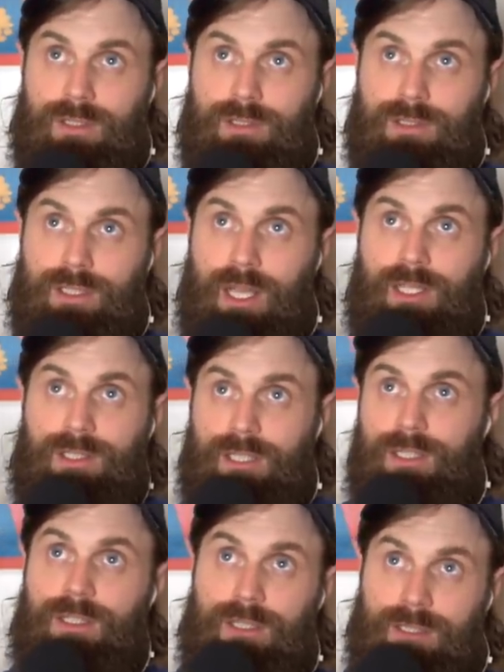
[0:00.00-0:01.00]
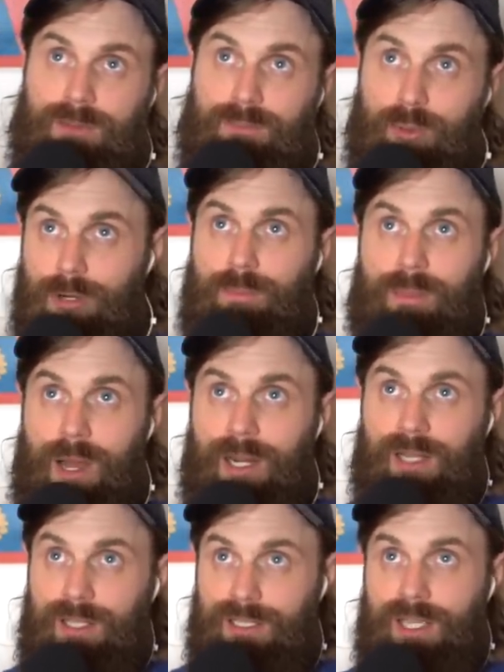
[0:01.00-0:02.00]
stands in the porta
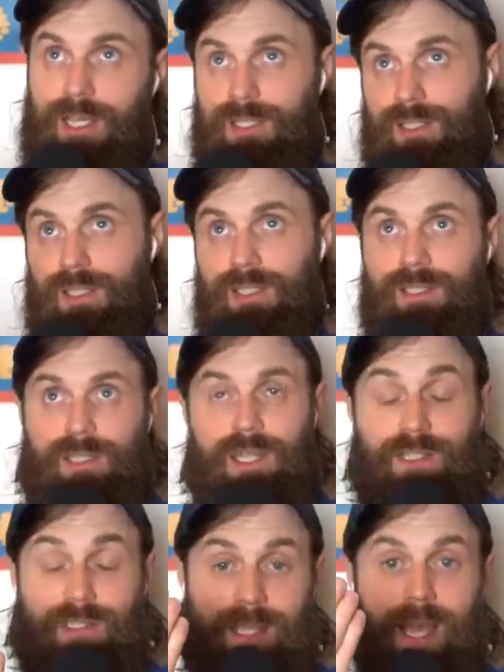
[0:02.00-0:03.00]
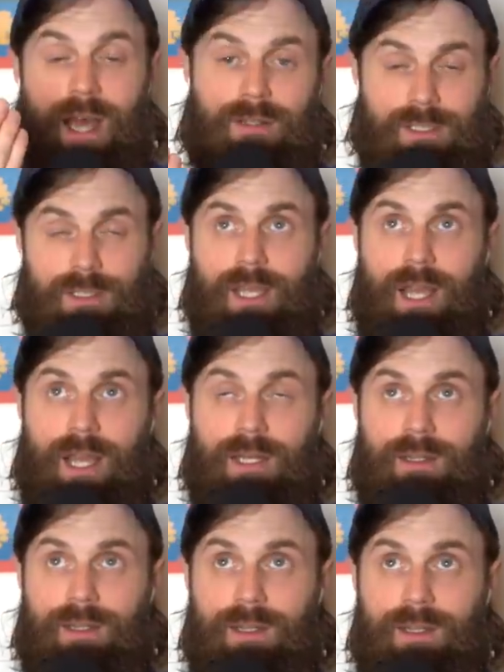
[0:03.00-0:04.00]
potty, the testee stands outside,
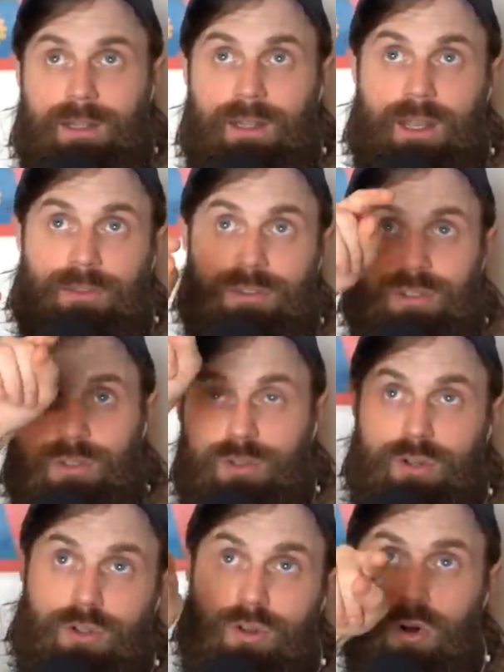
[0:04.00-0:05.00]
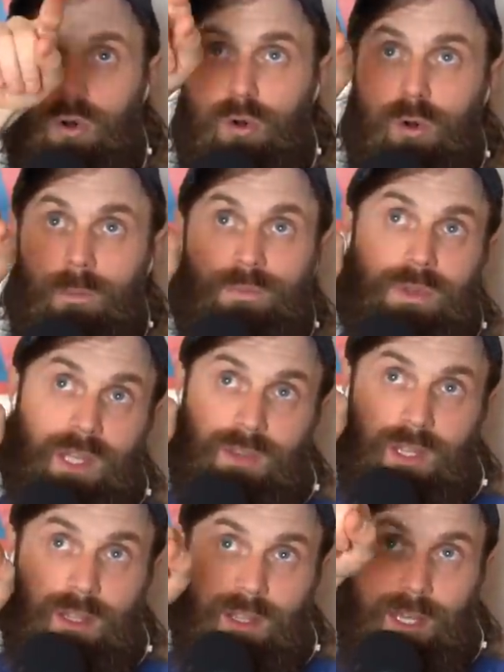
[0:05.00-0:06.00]
and there's a little hole, and
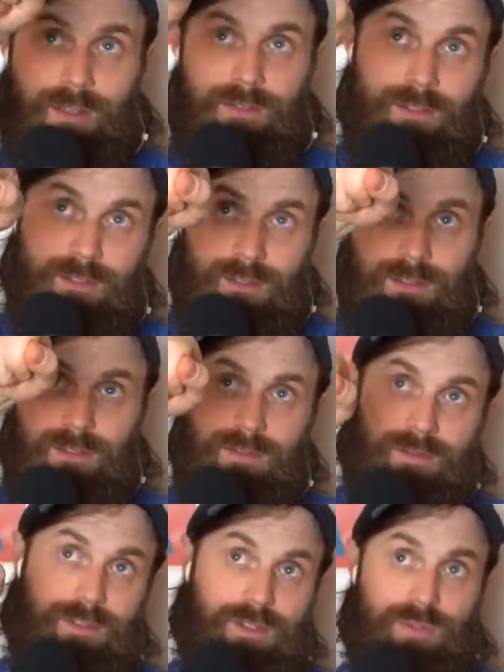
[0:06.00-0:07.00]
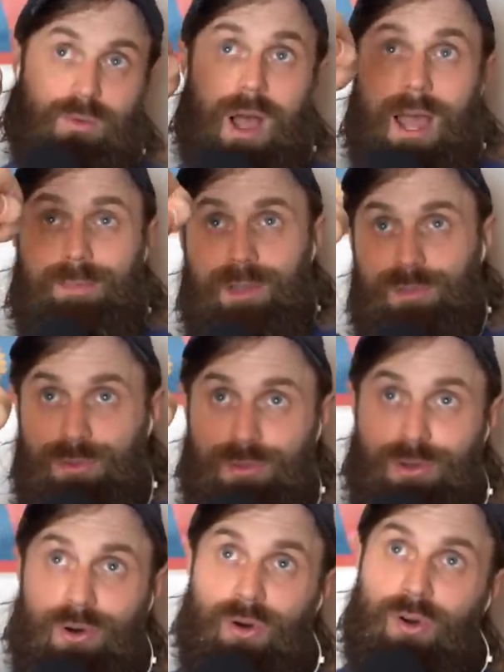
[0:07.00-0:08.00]
they like swab you through
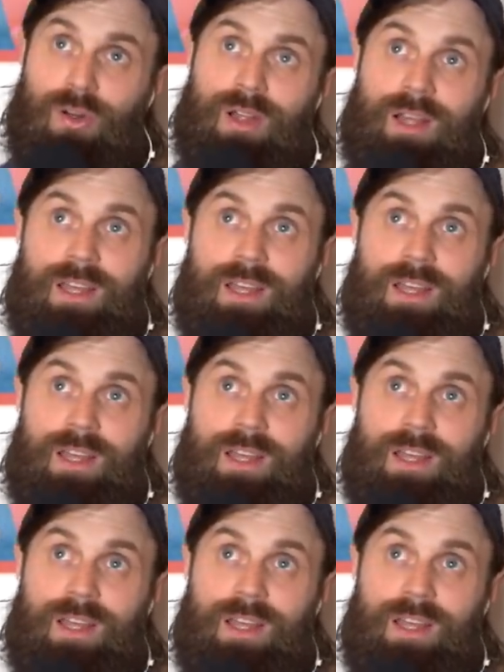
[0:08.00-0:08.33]
the hole.